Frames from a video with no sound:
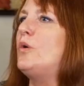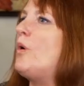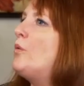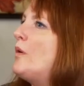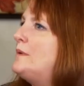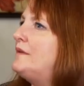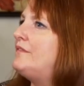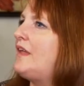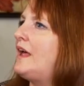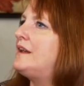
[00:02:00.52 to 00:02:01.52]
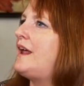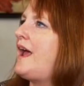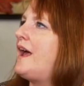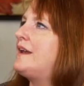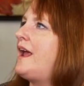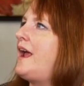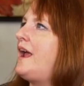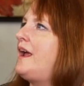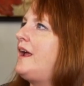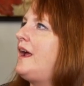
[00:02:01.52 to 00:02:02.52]
a woman that
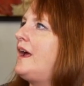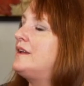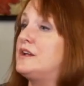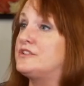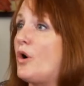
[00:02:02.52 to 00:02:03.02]
is